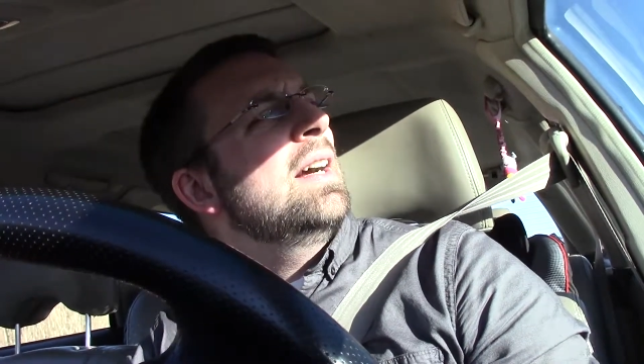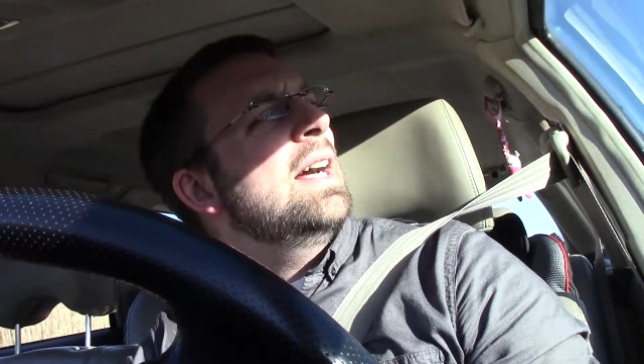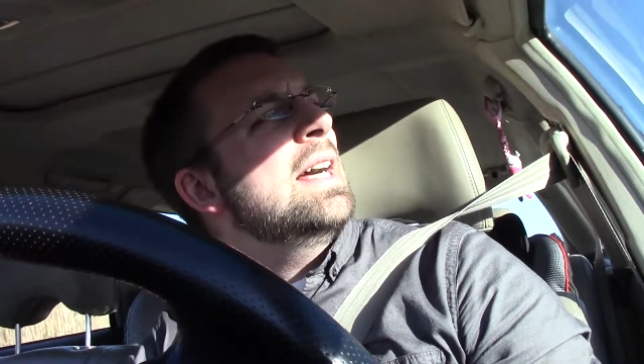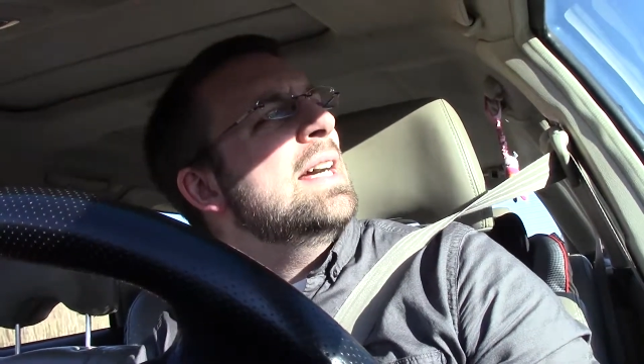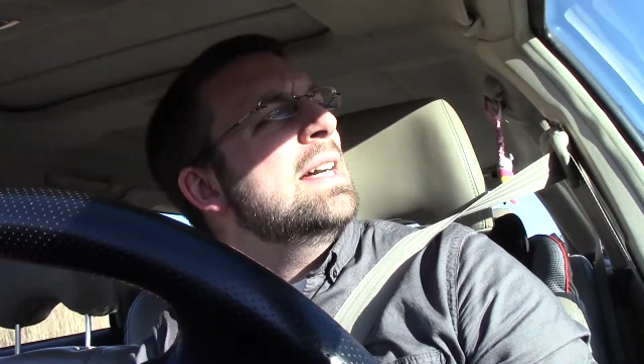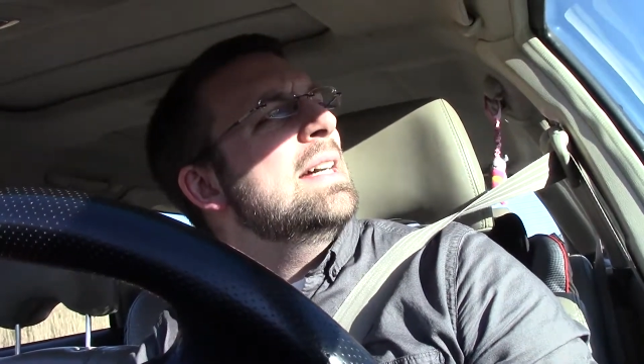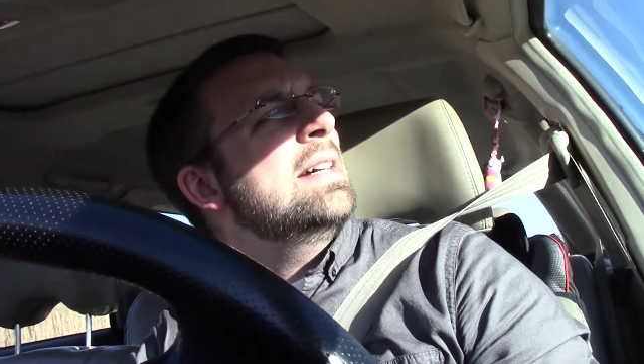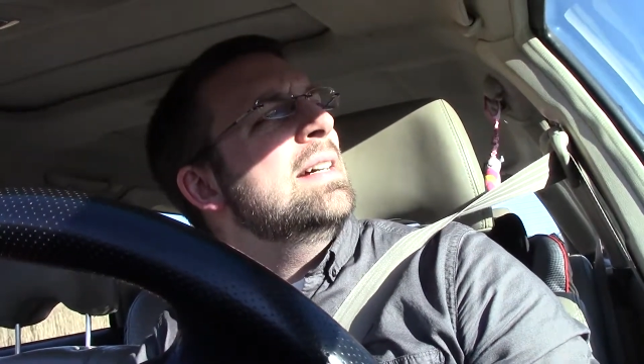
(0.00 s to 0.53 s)

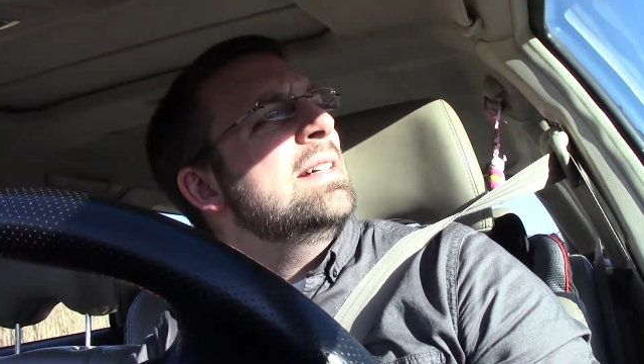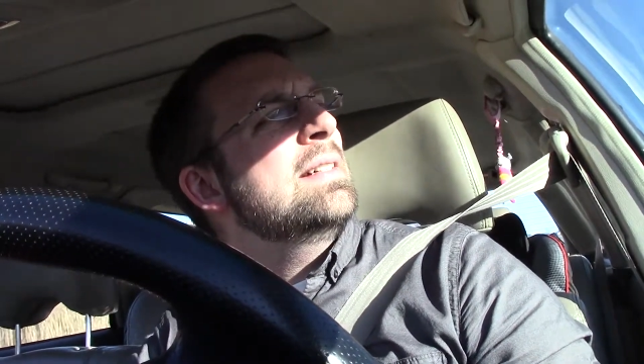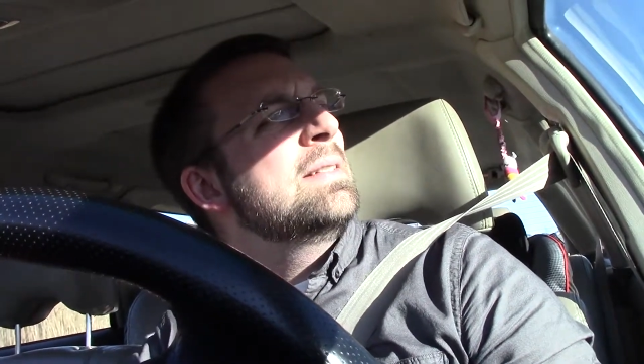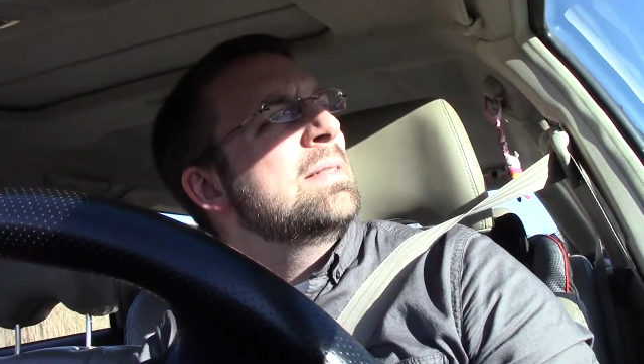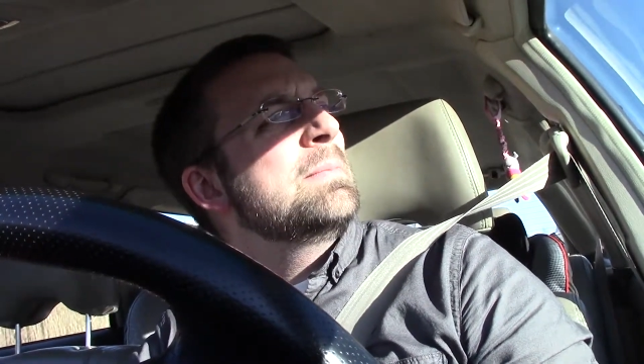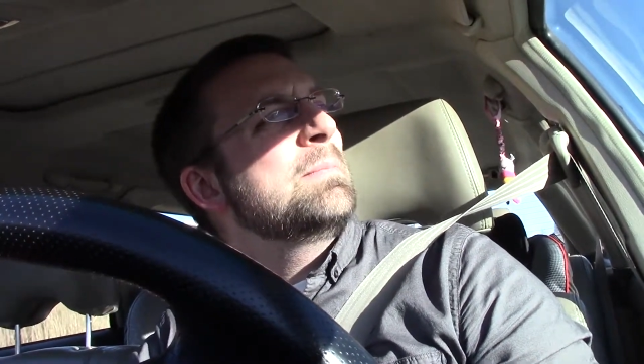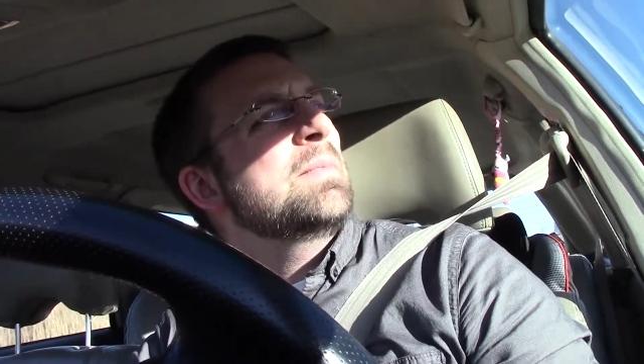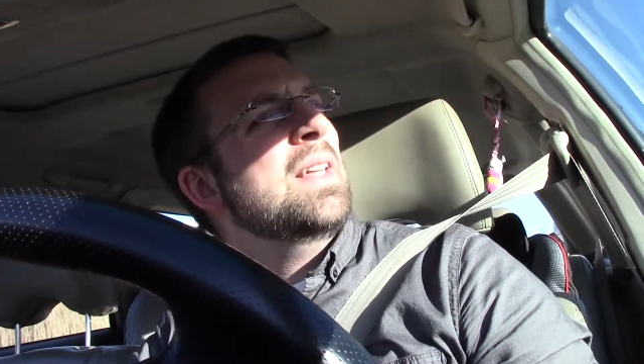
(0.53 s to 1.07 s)

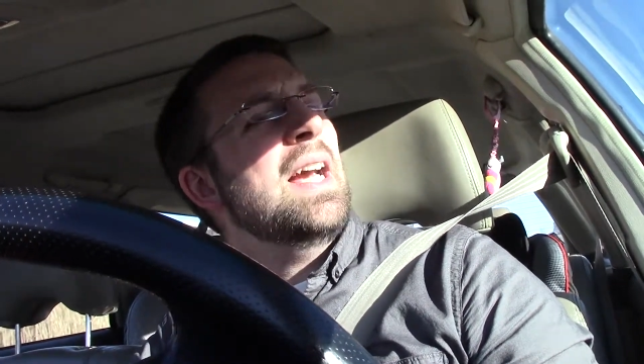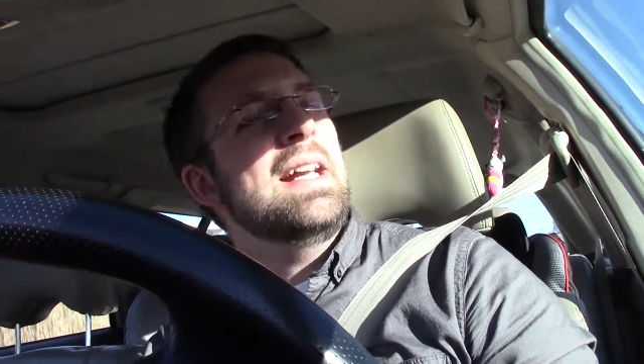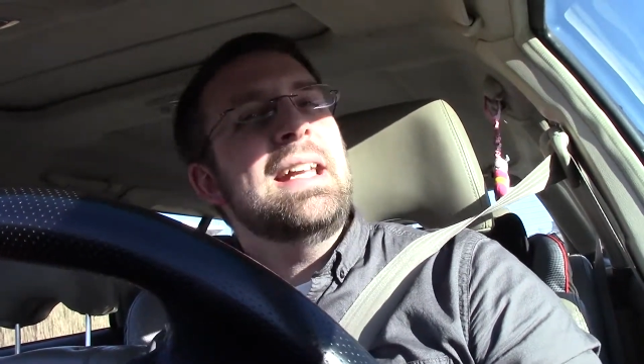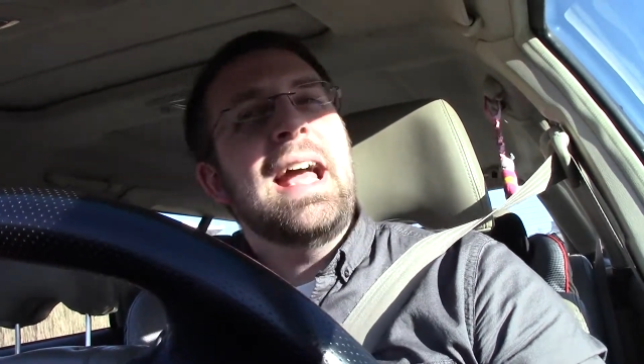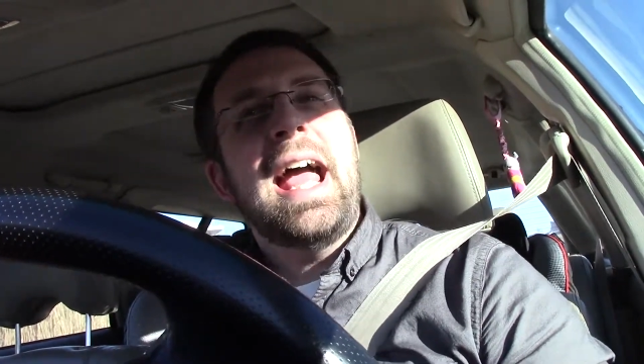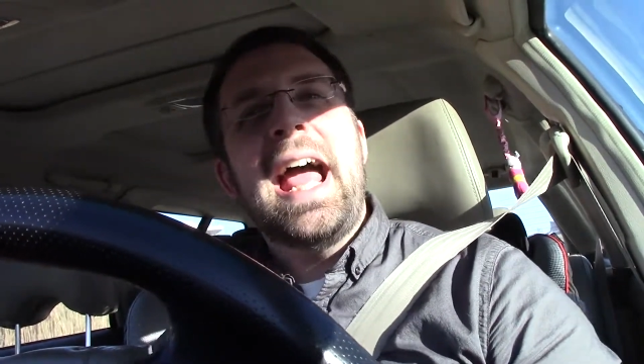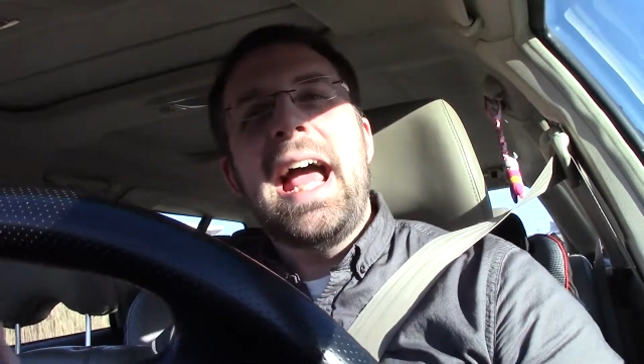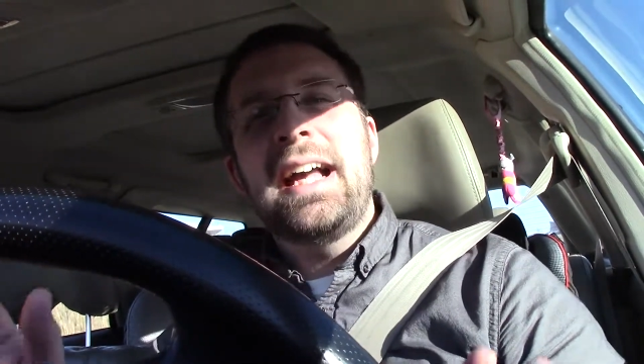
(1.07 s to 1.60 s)
kind
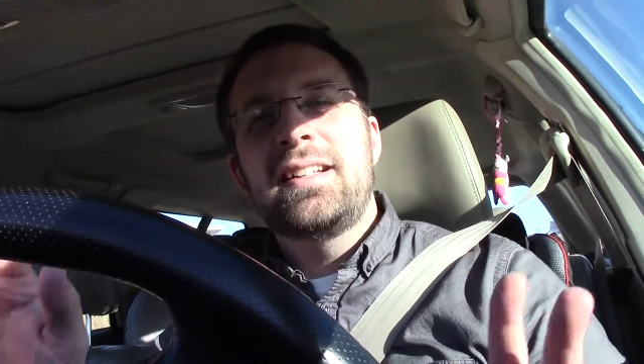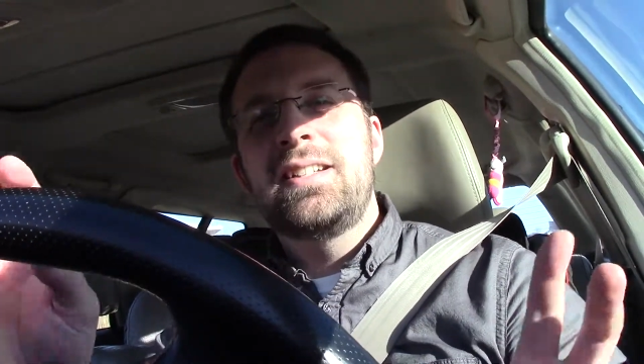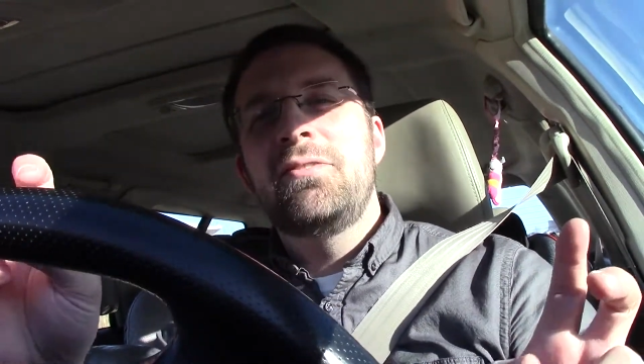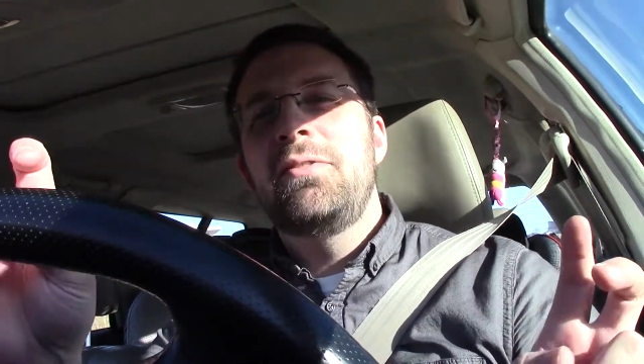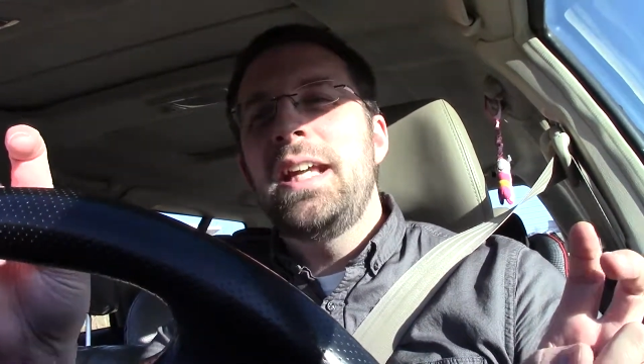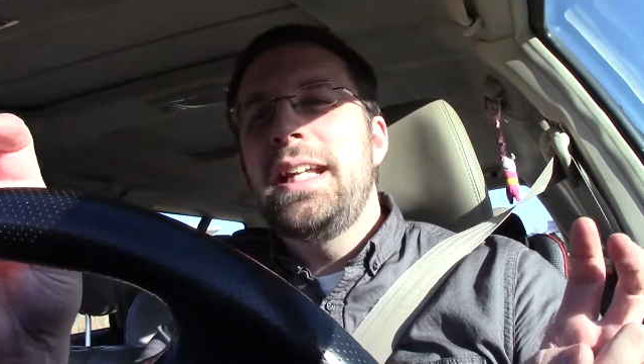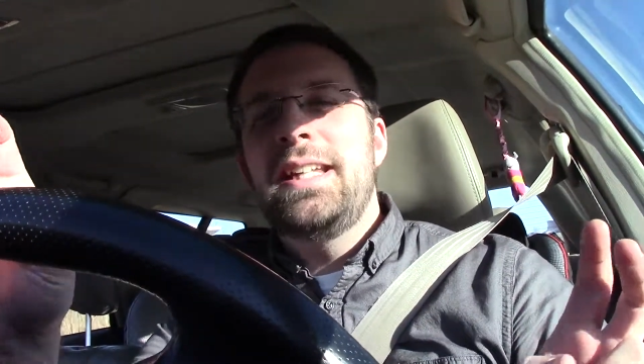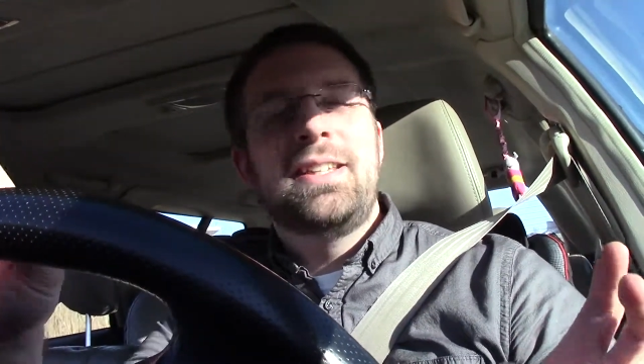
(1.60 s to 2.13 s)
of
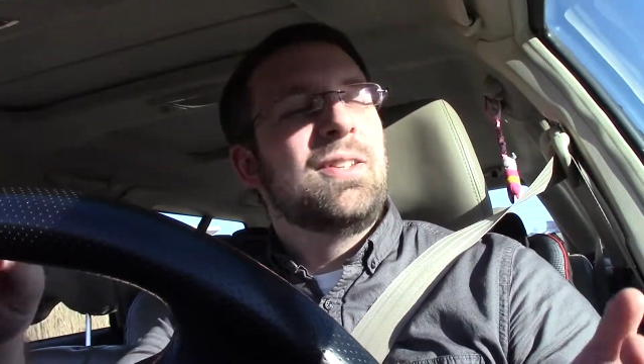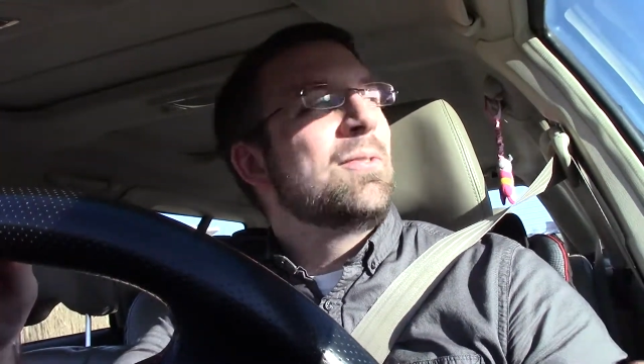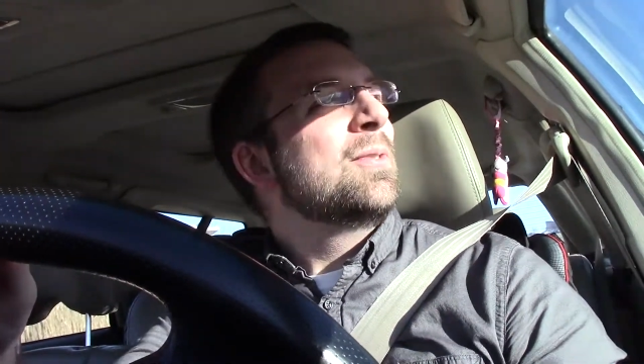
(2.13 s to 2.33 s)
activated